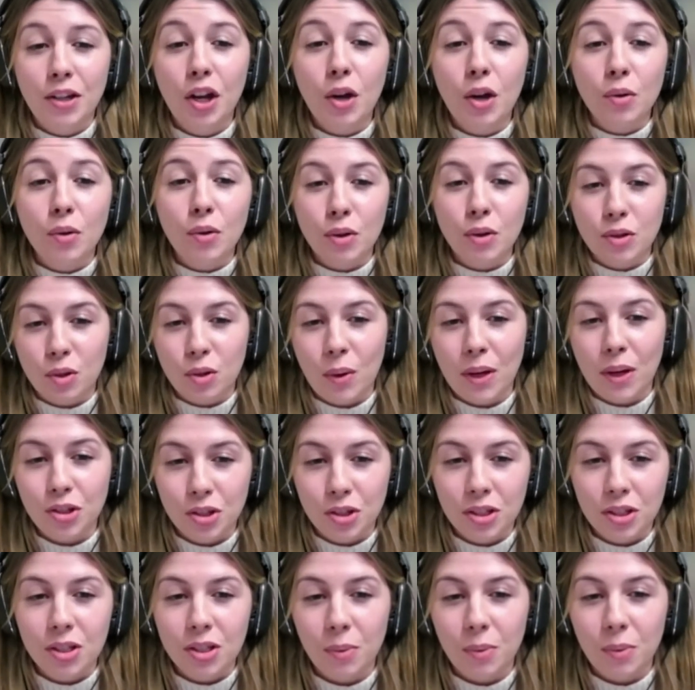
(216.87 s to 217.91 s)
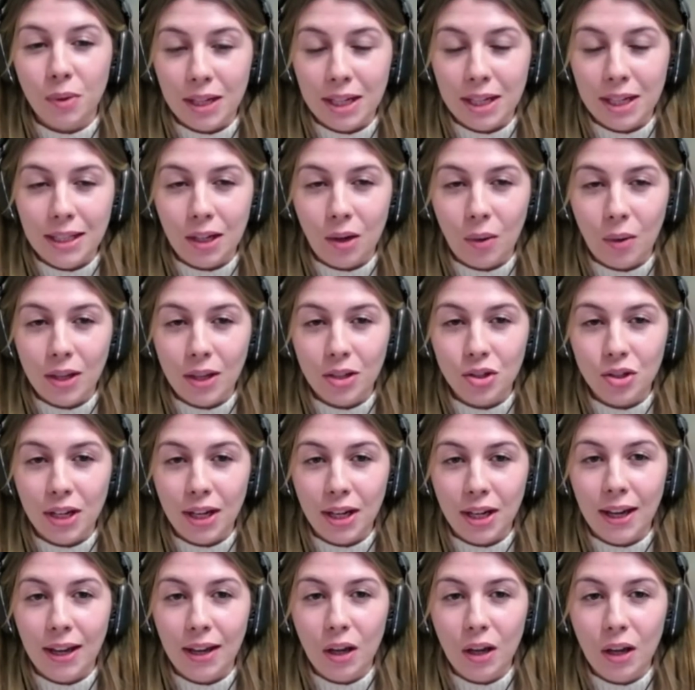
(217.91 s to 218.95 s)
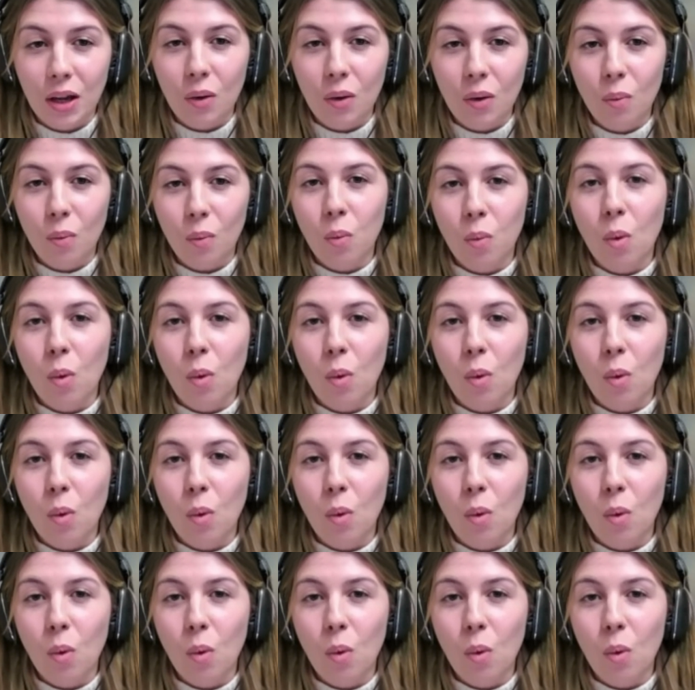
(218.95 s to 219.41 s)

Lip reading: and know those questions that were in the questionnaire,